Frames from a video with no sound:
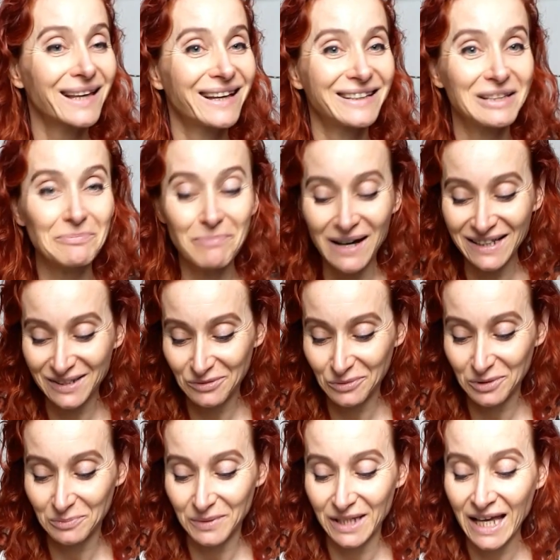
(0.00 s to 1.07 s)
The bust
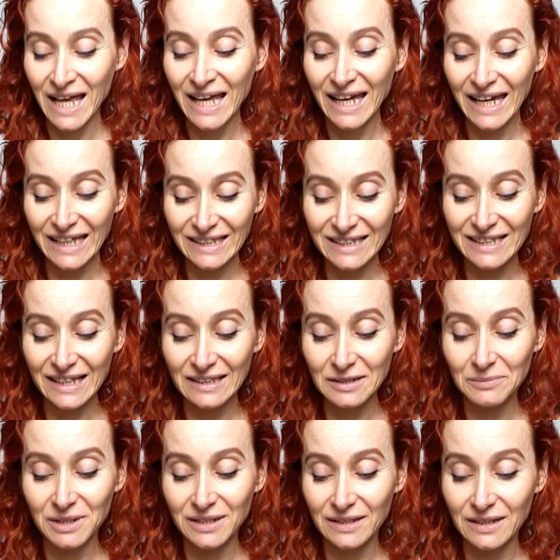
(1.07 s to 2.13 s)
would be 80
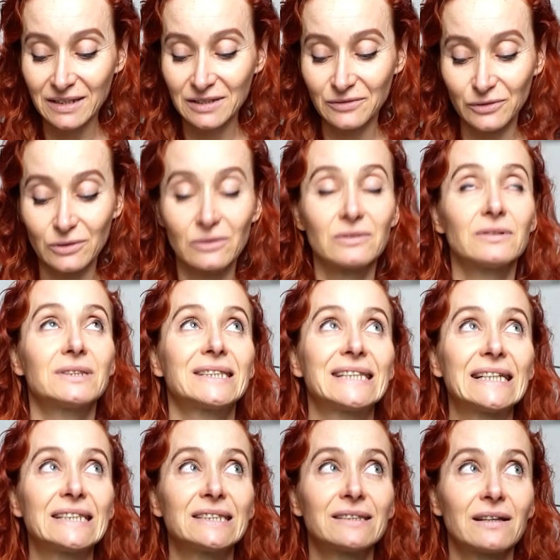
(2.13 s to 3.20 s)
centimeters for
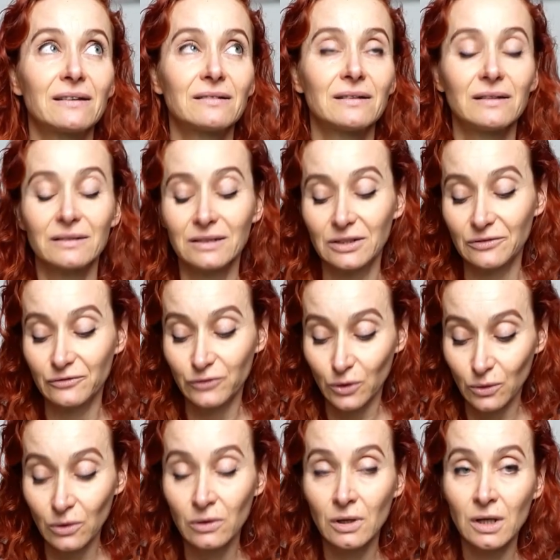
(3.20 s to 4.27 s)
size
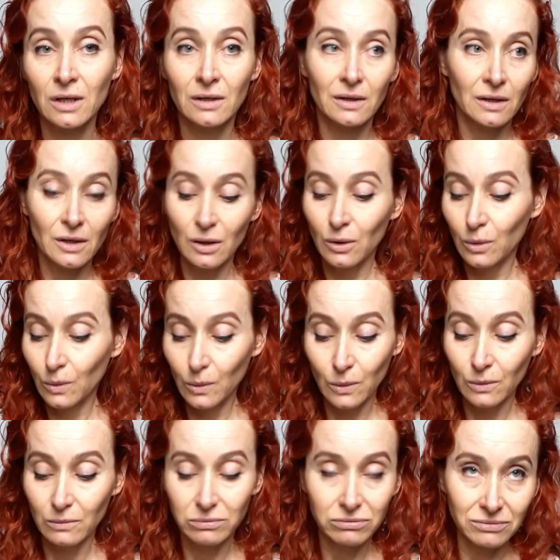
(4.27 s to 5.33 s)
34,
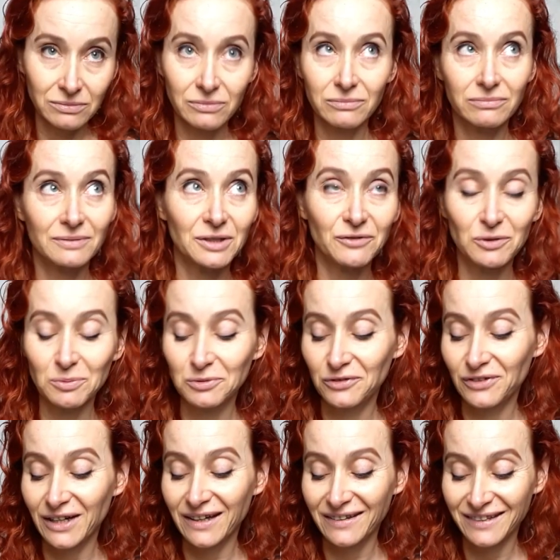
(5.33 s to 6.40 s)
or if you
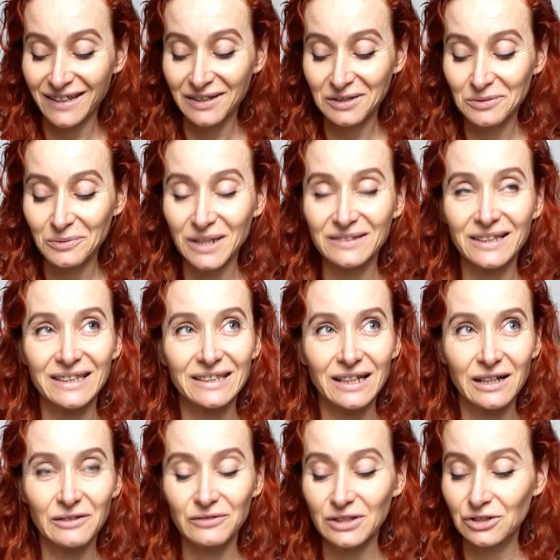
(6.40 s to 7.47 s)
prefer, 31 and a
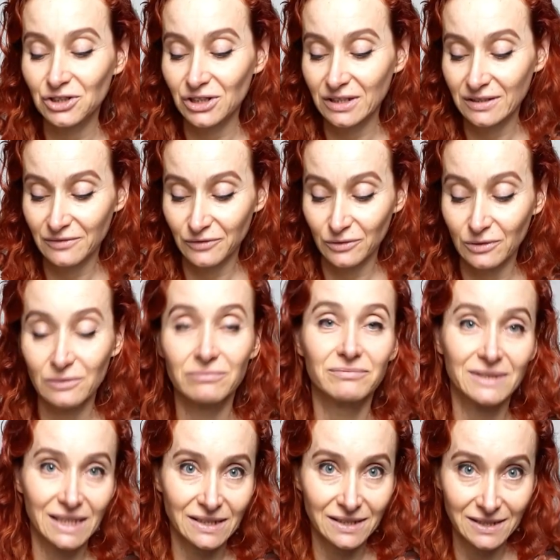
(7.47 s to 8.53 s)
half inches for
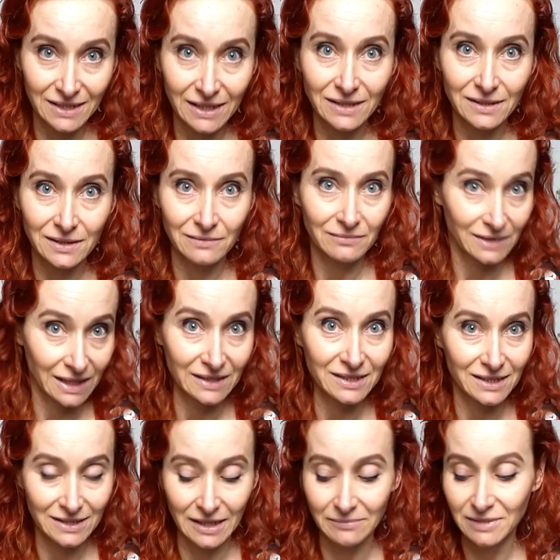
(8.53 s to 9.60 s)
size 6, that's
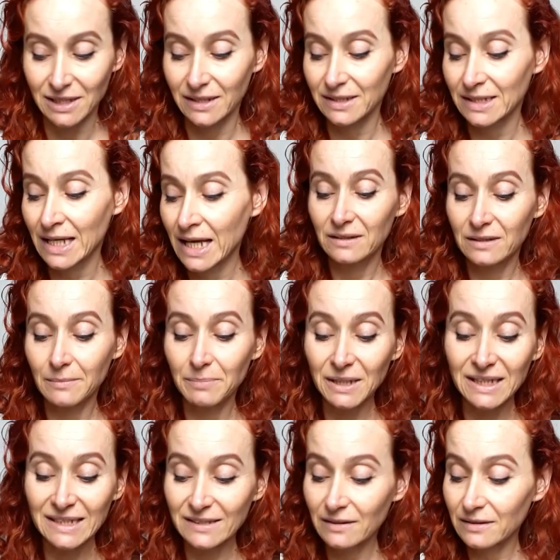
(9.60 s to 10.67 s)
the same size. The
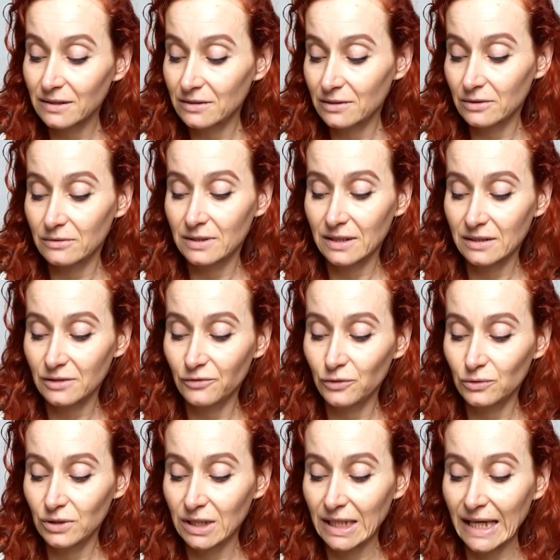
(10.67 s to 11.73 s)
biggest size, so size
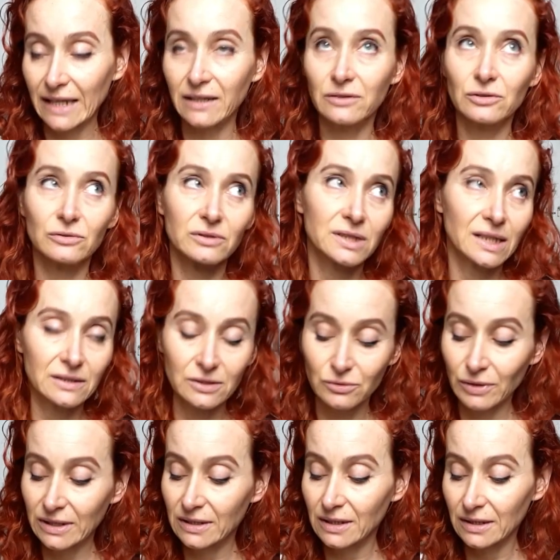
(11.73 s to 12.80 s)
48 or size
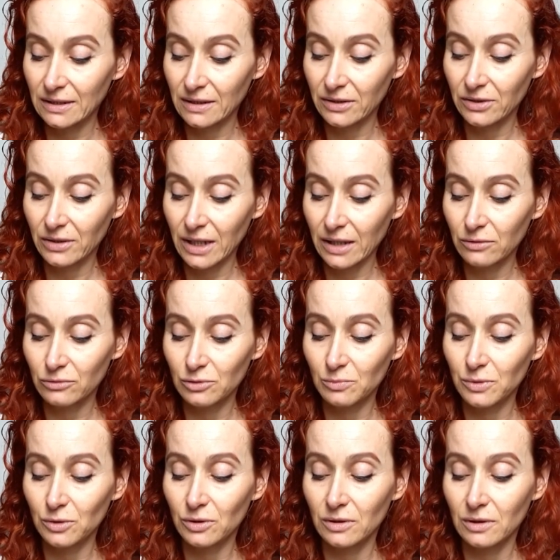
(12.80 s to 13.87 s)
20 in the UK, would
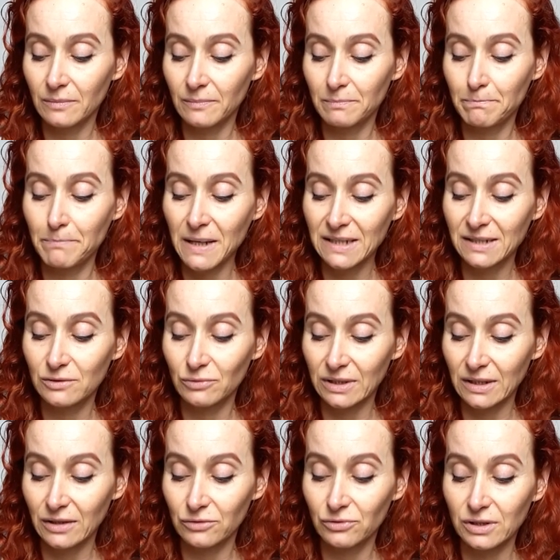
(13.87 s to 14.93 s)
be bust
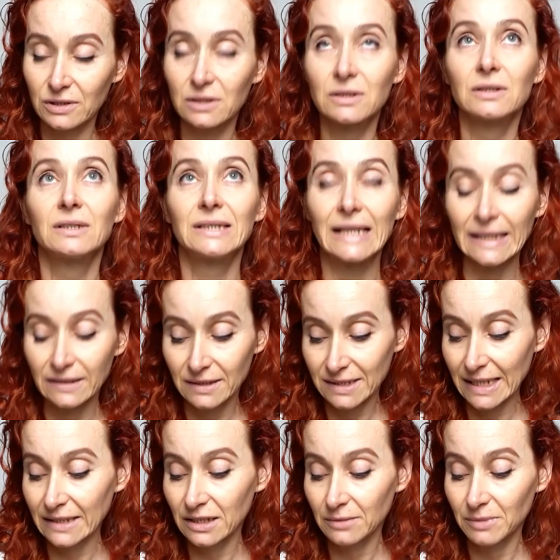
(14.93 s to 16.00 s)
110
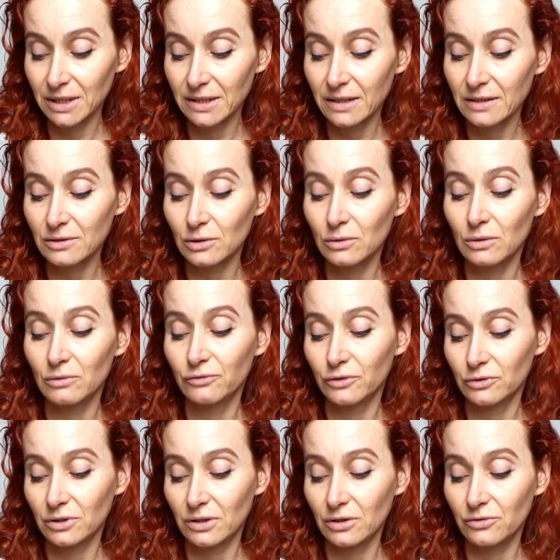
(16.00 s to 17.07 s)
centimeters or
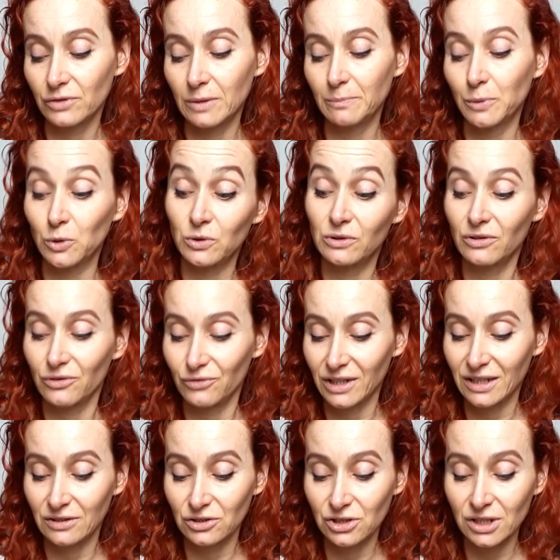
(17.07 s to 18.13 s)
43.3
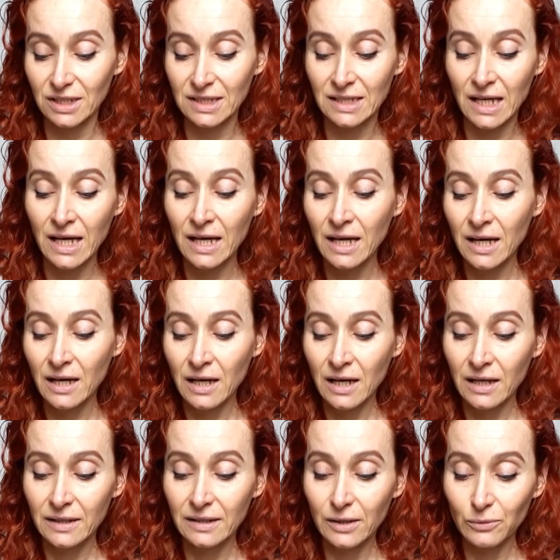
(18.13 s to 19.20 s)
inches.
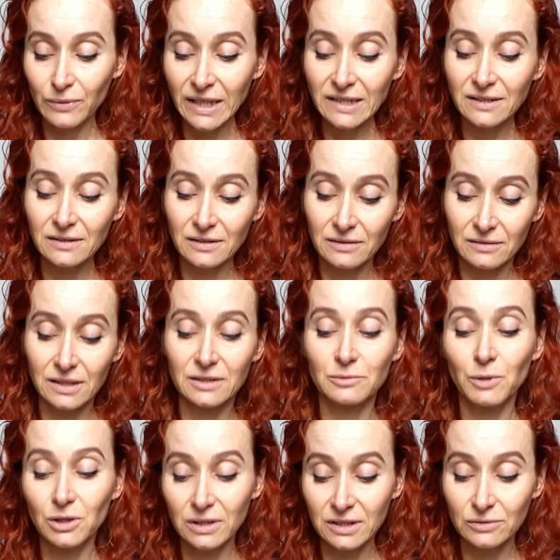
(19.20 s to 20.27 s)
The waist, the
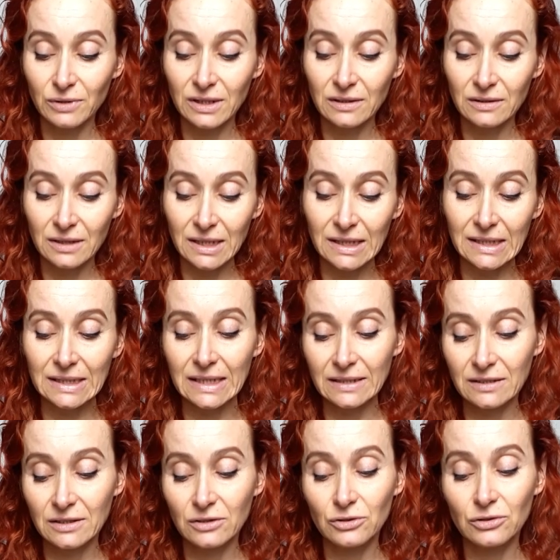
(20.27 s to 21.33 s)
smallest one, is
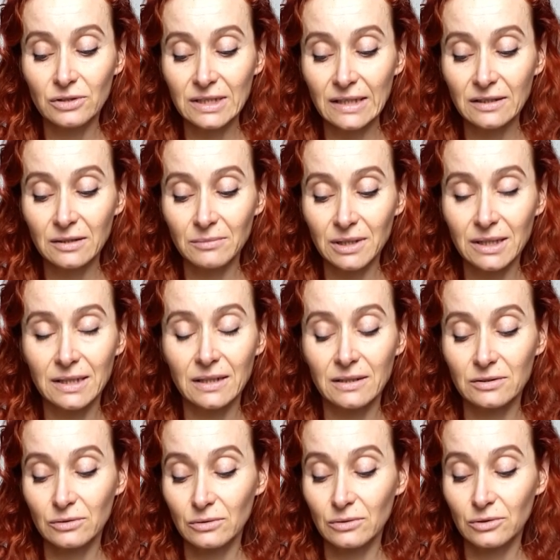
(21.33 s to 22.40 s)
62
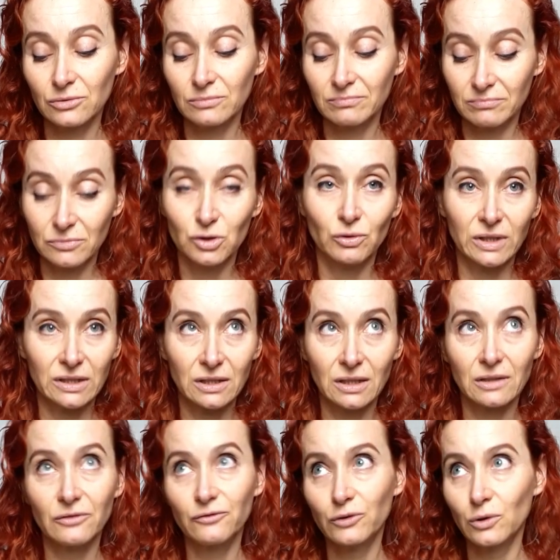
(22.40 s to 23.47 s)
centimeters or
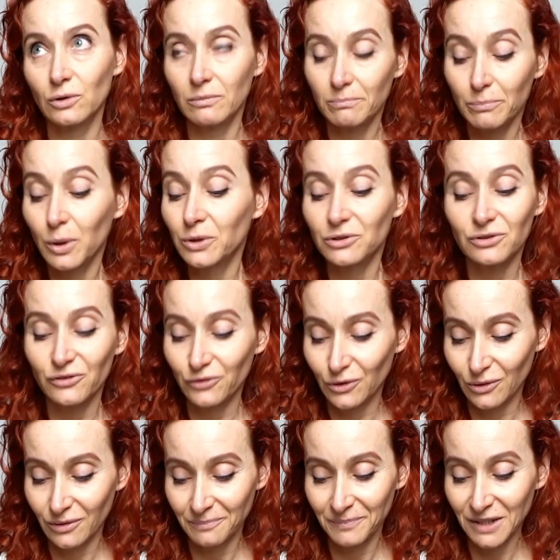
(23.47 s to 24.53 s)

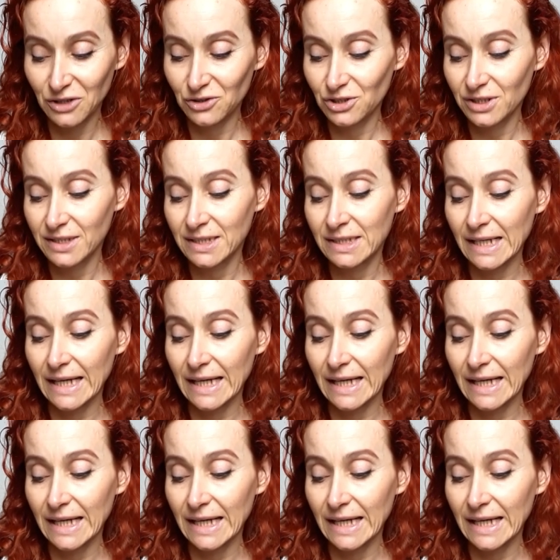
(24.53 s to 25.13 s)
24.4 inches.